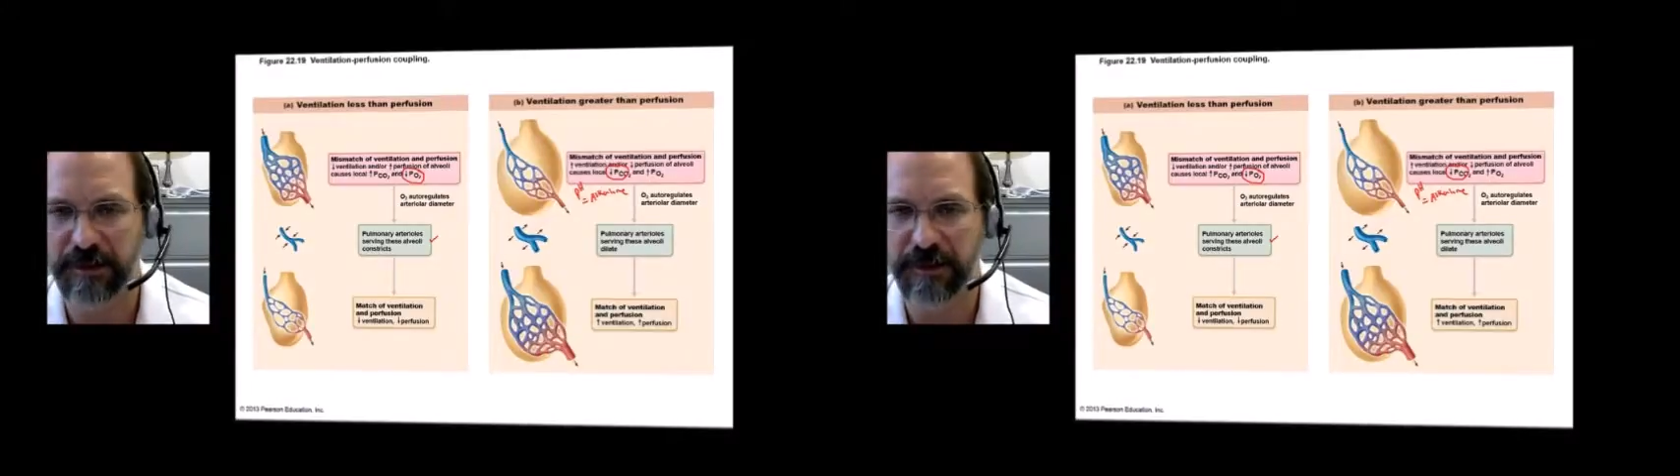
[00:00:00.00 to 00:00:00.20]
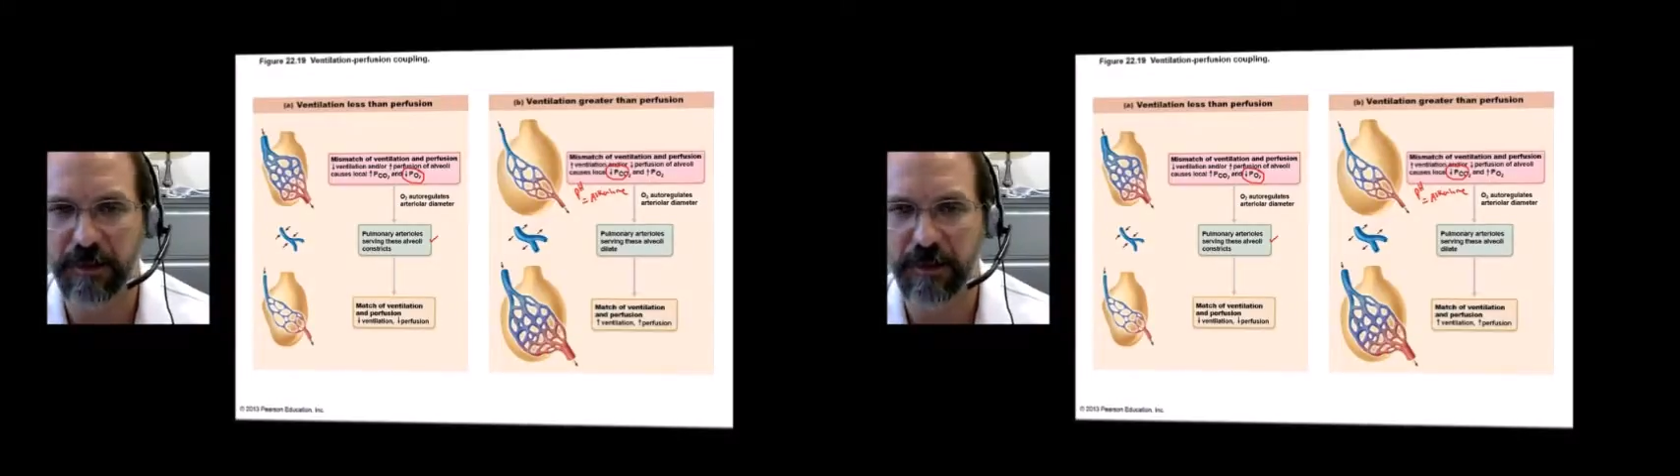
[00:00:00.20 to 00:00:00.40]

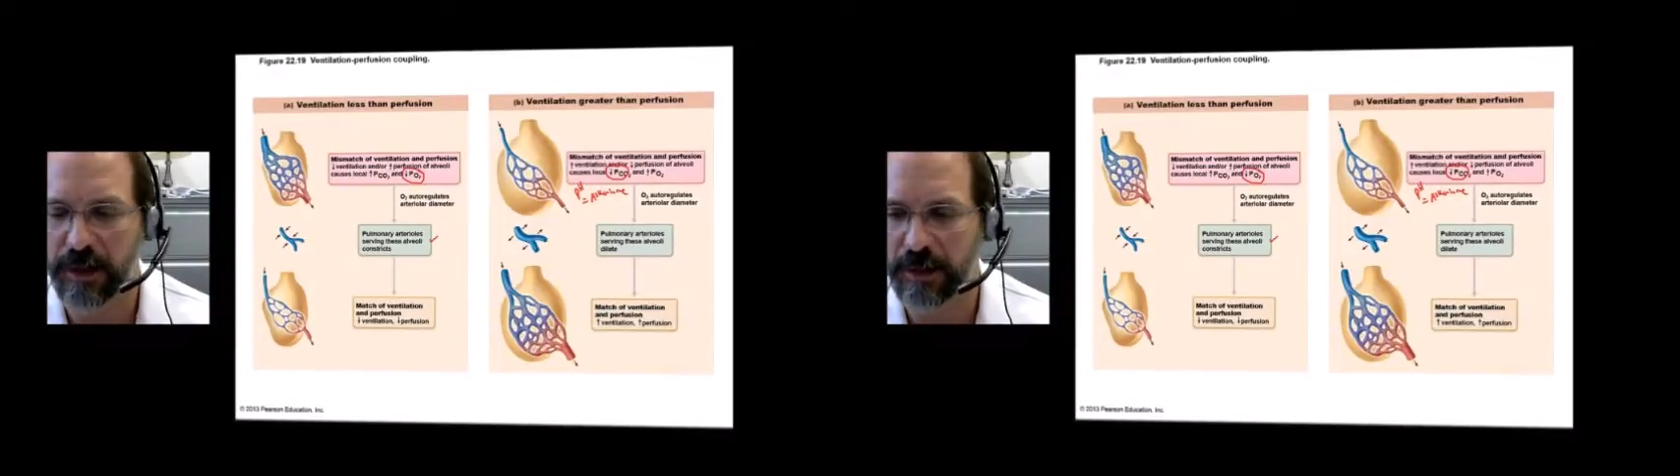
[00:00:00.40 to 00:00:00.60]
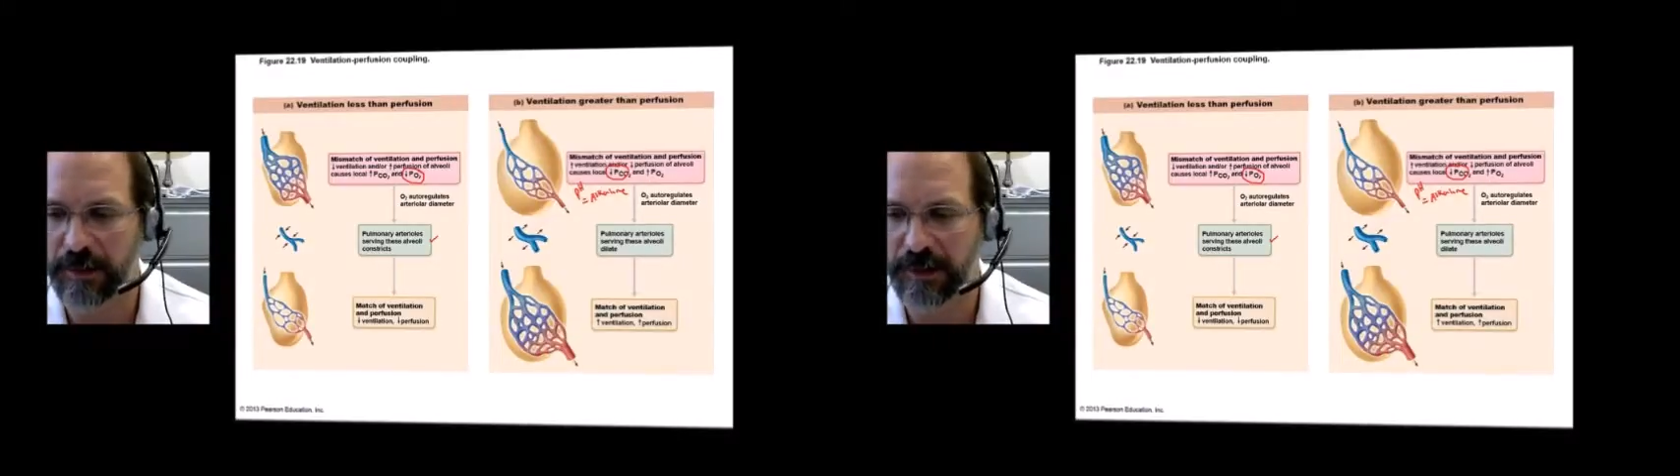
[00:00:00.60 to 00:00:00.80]
because of
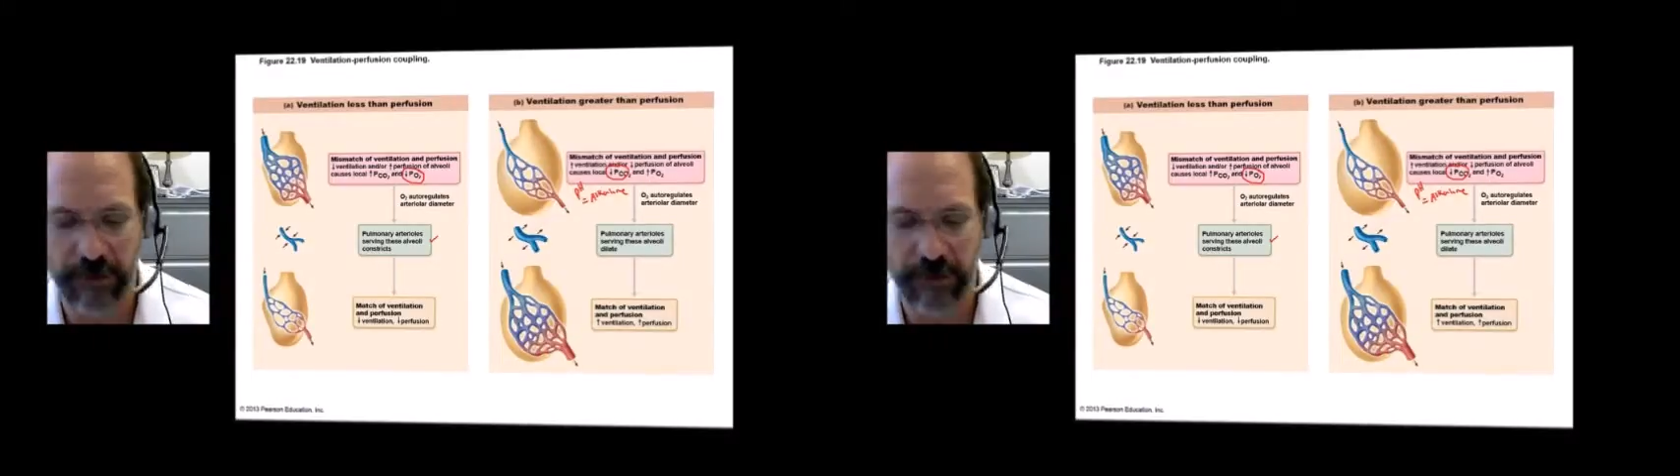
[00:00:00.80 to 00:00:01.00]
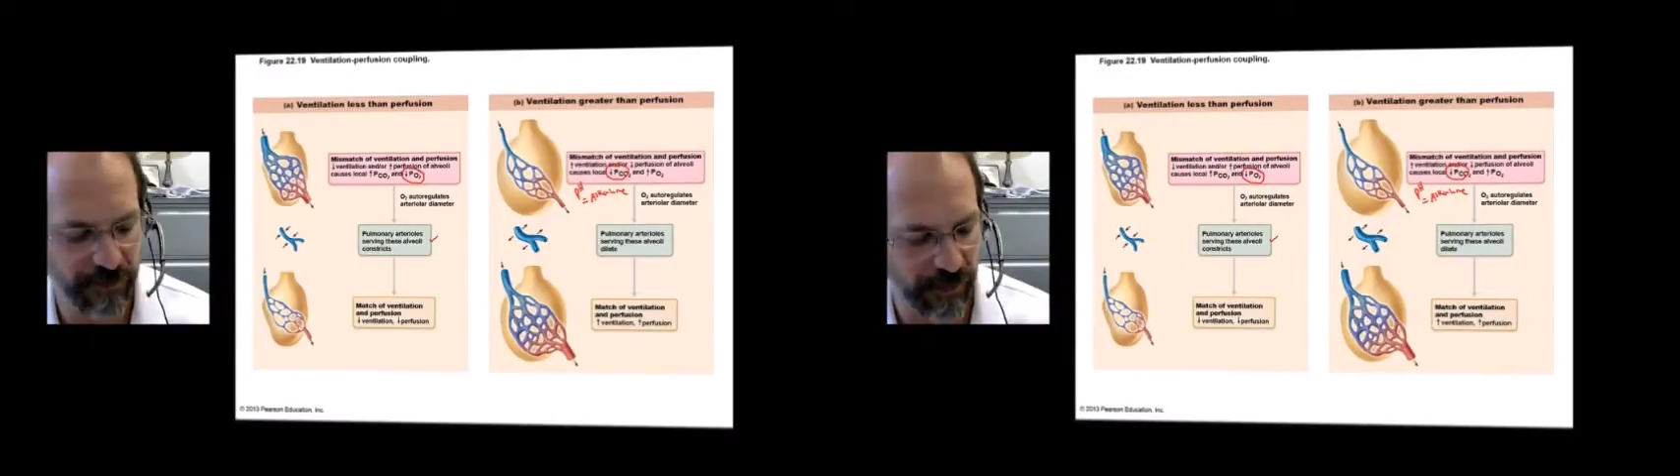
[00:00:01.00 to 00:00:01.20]
poor
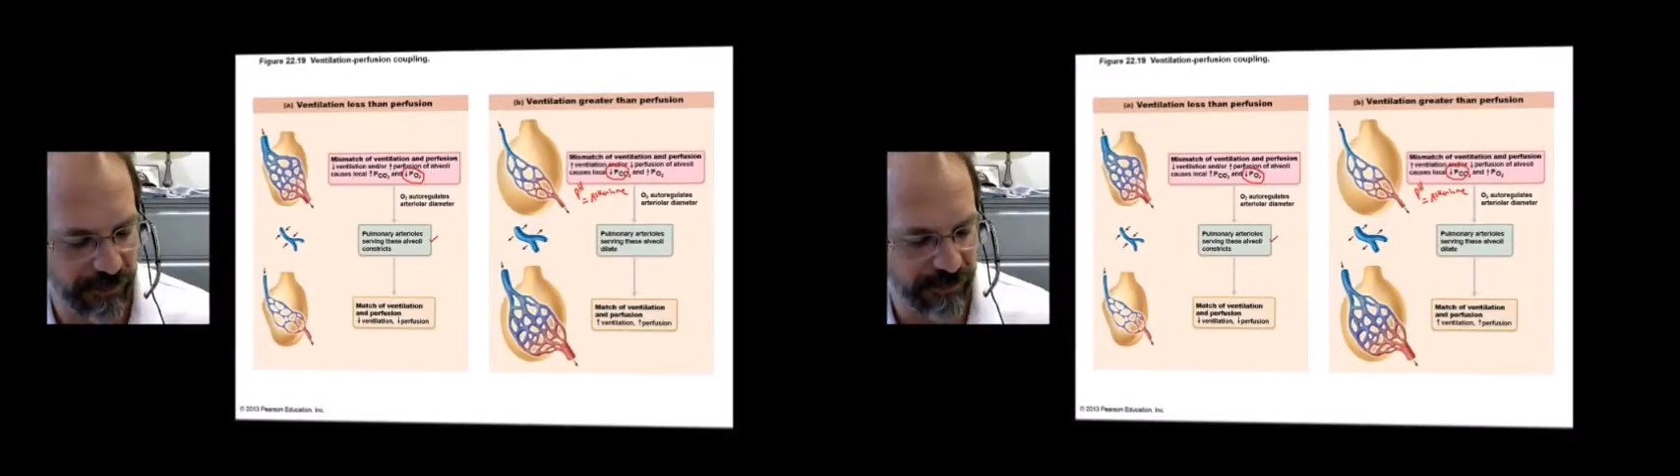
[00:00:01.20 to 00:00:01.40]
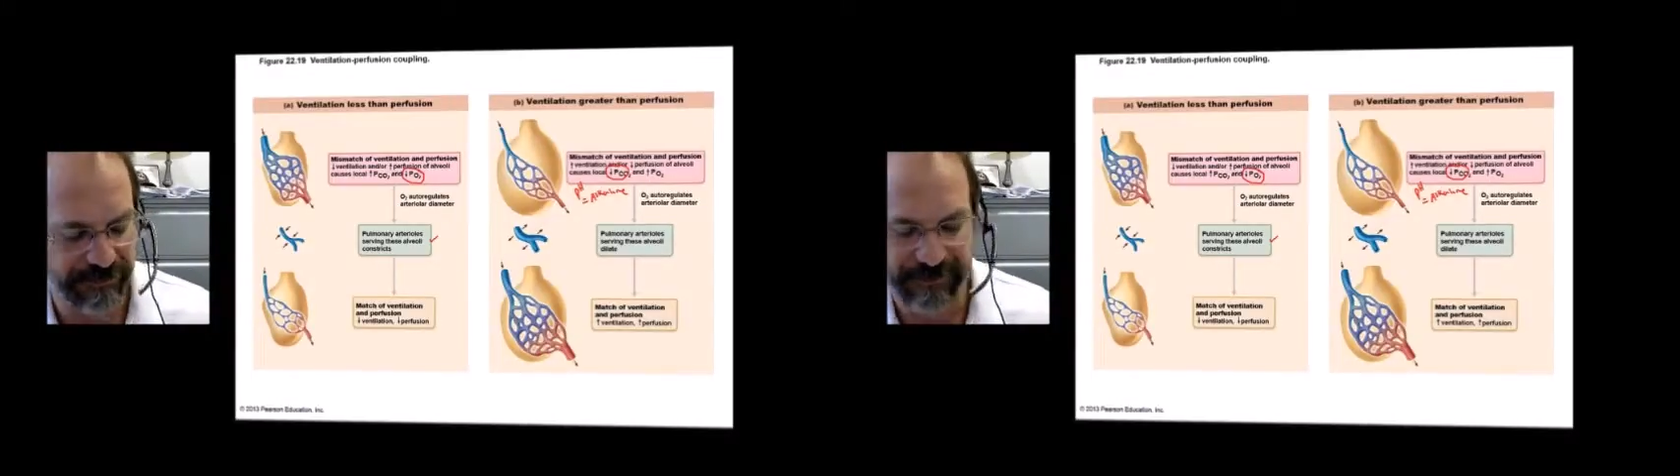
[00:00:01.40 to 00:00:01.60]
hemoglobin
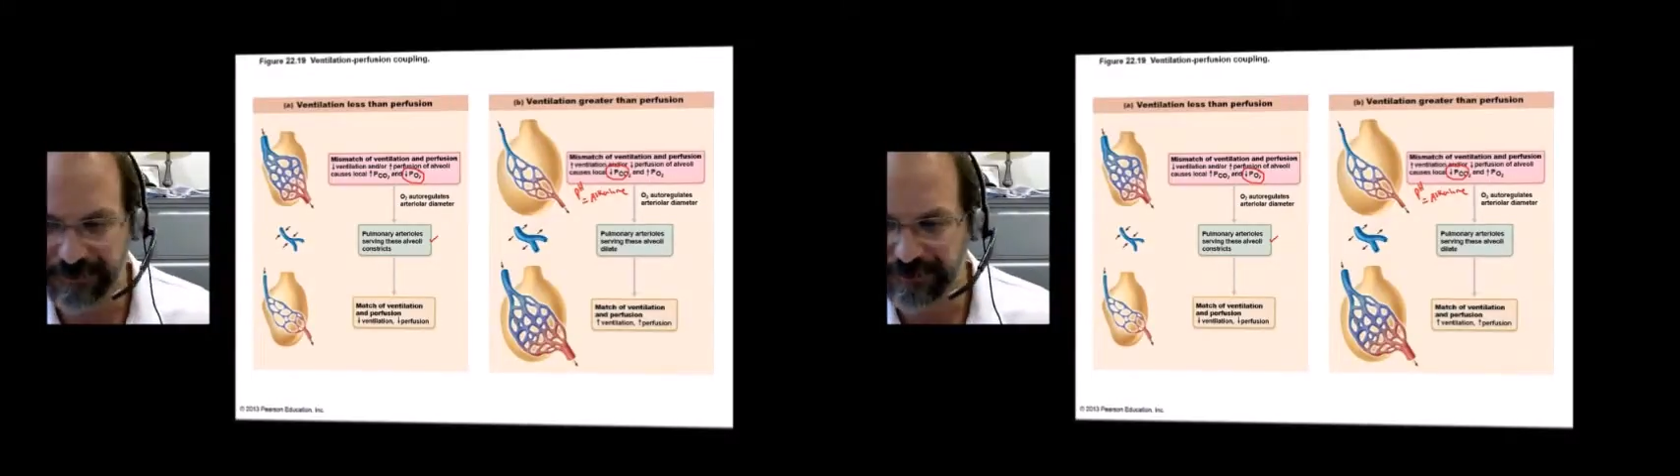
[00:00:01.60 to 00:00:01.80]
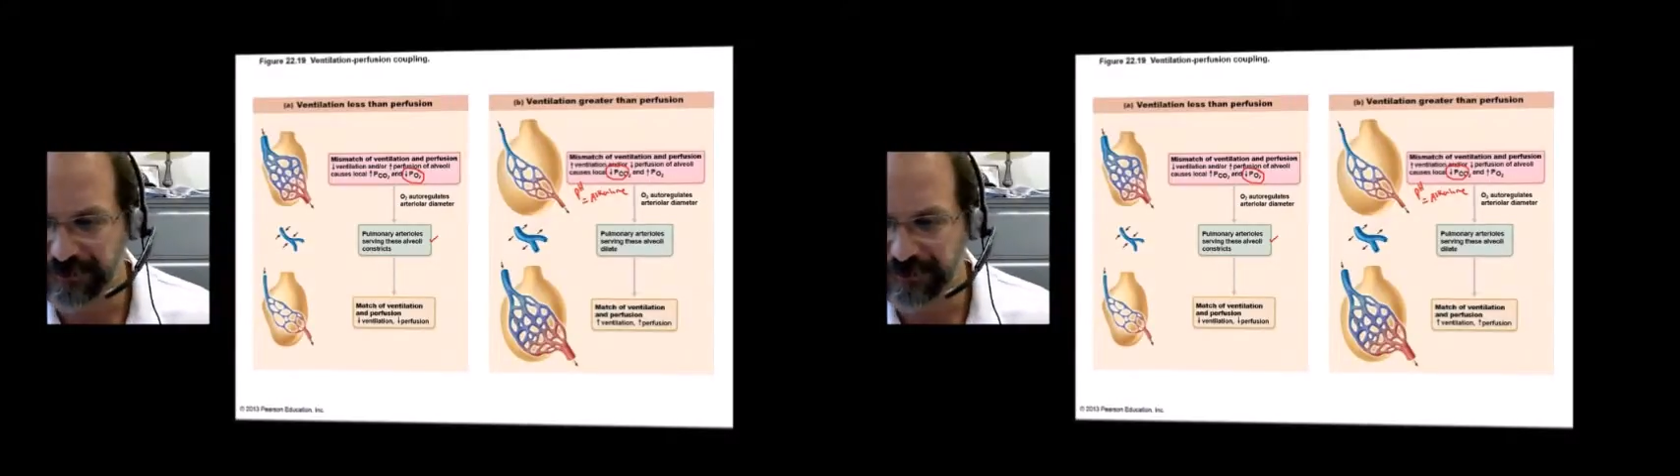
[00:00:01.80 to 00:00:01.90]
function.